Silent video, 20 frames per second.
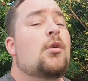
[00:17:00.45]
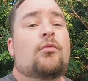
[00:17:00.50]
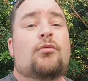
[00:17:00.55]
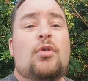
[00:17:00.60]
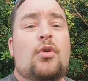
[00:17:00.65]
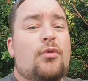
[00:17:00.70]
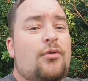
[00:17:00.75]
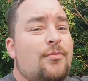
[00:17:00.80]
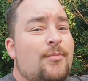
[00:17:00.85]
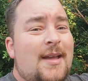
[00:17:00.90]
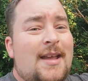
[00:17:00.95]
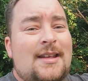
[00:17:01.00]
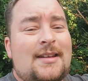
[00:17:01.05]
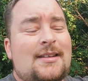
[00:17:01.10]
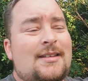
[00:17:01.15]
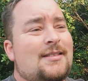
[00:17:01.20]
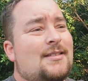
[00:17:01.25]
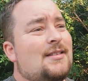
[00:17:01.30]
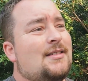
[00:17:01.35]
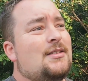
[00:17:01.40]
Roof
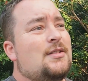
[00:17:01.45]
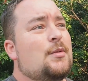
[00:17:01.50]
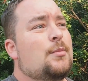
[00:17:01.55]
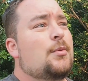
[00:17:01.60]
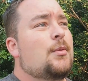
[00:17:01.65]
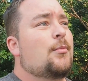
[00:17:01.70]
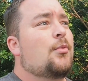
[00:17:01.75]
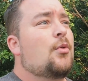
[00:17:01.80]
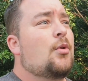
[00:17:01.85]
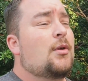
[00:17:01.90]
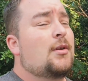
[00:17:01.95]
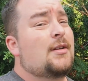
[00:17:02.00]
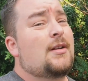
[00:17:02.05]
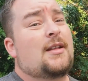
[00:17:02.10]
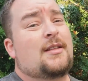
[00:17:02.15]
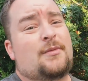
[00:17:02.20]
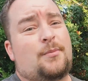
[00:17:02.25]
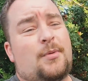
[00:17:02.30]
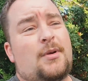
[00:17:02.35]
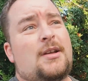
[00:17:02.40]
maintenance is super important.
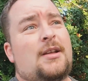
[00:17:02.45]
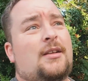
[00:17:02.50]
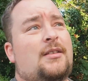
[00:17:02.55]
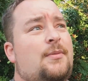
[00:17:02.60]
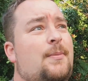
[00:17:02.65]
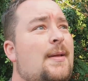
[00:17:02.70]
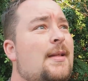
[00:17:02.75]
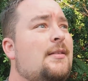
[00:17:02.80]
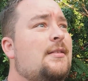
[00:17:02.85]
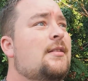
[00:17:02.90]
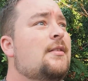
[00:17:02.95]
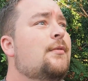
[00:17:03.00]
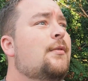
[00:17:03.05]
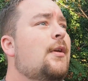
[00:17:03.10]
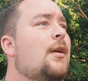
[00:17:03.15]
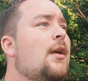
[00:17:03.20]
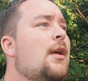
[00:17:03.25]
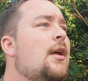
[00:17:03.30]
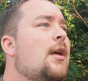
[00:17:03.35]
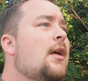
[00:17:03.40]
It's pretty expensive,
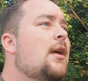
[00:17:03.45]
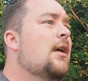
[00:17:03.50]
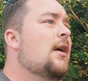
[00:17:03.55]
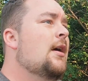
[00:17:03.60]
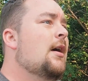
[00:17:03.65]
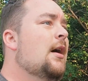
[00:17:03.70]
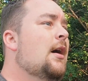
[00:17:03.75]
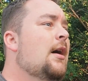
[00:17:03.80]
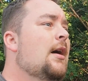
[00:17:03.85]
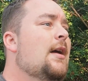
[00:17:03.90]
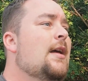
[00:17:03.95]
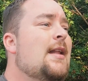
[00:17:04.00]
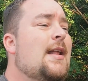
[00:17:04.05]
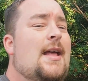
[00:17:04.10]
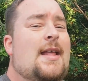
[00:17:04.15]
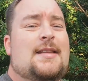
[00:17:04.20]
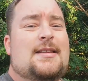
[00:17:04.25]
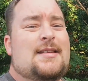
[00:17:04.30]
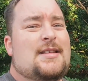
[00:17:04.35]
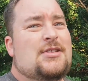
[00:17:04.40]

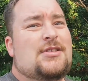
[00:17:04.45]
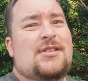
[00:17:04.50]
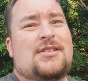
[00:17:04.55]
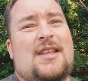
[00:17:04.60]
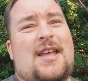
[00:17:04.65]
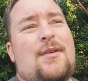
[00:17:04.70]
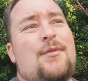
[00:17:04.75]
and just